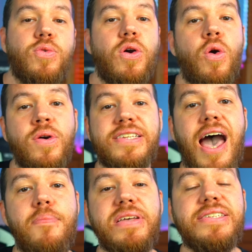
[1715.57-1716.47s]
We're always
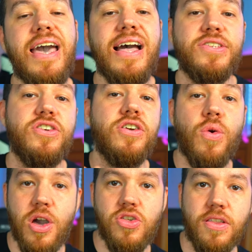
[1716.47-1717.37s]
happy to answer your
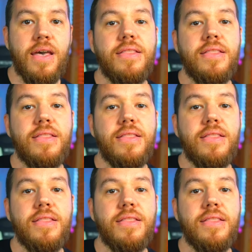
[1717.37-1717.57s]
questions.